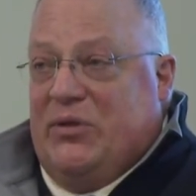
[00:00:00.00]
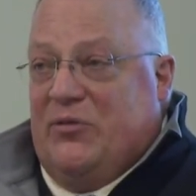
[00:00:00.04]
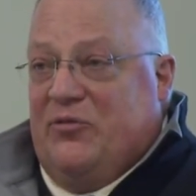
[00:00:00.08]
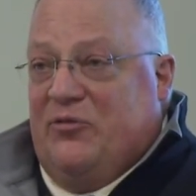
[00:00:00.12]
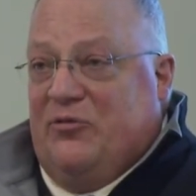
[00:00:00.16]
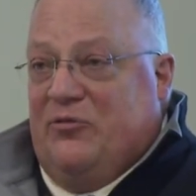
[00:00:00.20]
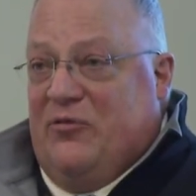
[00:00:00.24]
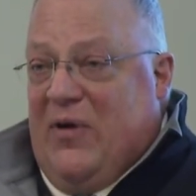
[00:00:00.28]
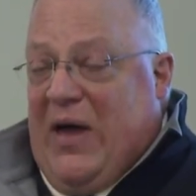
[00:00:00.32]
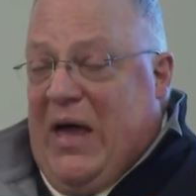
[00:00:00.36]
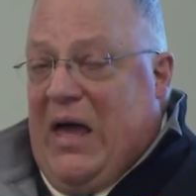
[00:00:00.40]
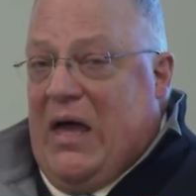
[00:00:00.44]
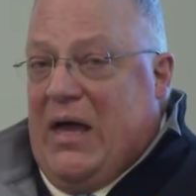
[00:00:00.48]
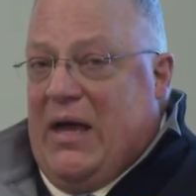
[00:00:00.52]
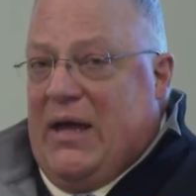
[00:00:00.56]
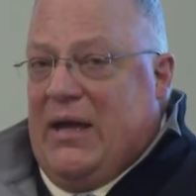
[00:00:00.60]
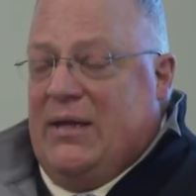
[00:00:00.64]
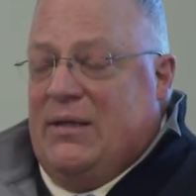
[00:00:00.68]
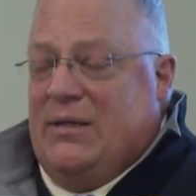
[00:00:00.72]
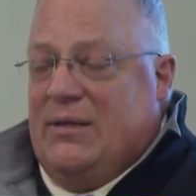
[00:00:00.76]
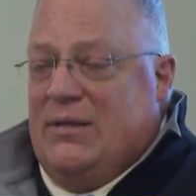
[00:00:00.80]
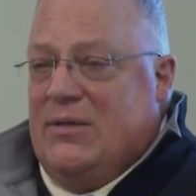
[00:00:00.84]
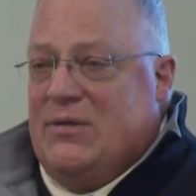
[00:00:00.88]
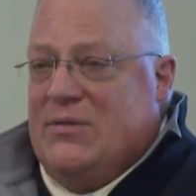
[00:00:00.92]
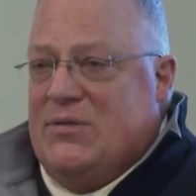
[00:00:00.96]

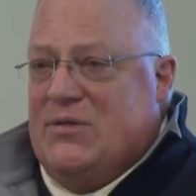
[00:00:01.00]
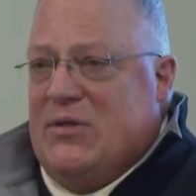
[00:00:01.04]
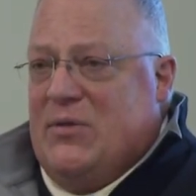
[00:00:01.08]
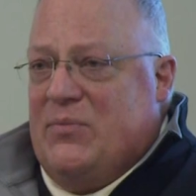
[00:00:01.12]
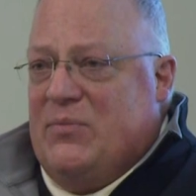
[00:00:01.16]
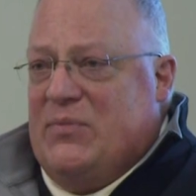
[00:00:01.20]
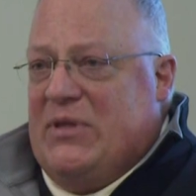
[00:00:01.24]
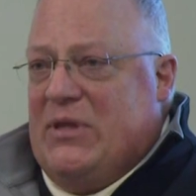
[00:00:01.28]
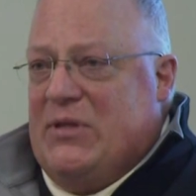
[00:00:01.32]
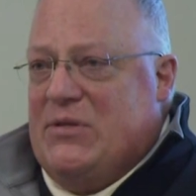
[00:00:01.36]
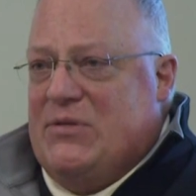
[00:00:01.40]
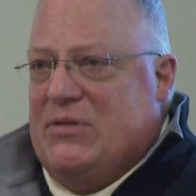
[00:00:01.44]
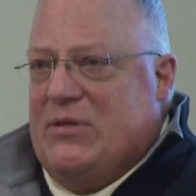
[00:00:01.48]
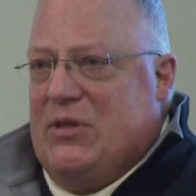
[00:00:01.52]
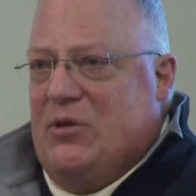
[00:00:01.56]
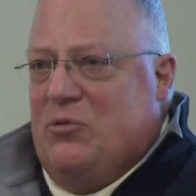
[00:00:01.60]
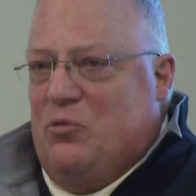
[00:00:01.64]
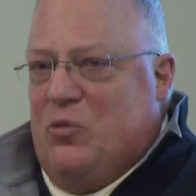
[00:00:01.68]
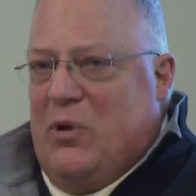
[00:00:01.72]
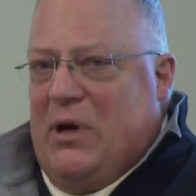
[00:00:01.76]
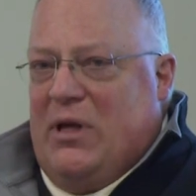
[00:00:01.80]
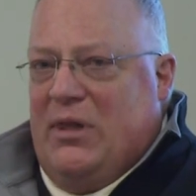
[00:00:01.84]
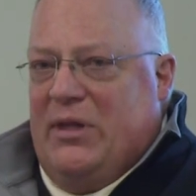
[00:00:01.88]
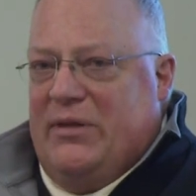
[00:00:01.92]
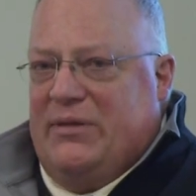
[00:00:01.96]
find some distant
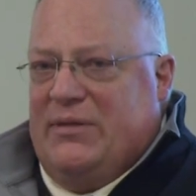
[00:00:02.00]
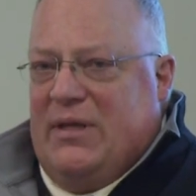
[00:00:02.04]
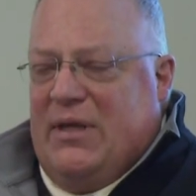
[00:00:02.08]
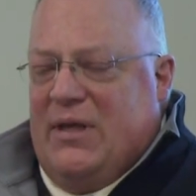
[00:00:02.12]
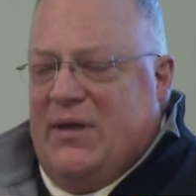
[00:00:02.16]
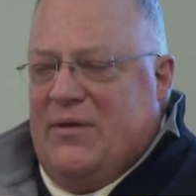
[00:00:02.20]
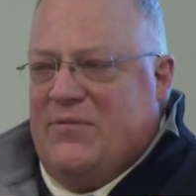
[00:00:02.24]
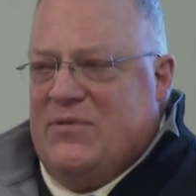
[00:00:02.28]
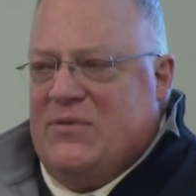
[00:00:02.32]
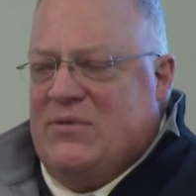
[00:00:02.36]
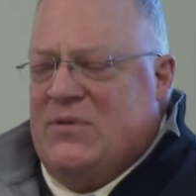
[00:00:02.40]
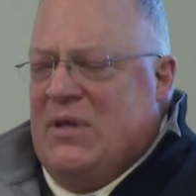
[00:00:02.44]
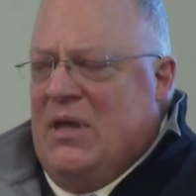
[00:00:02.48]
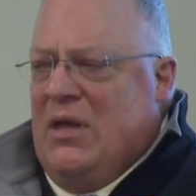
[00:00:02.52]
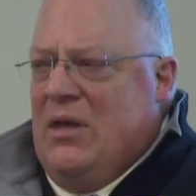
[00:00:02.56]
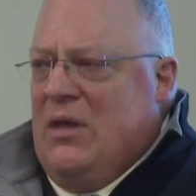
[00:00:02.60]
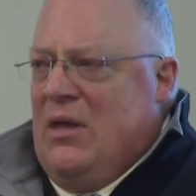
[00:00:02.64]
relatives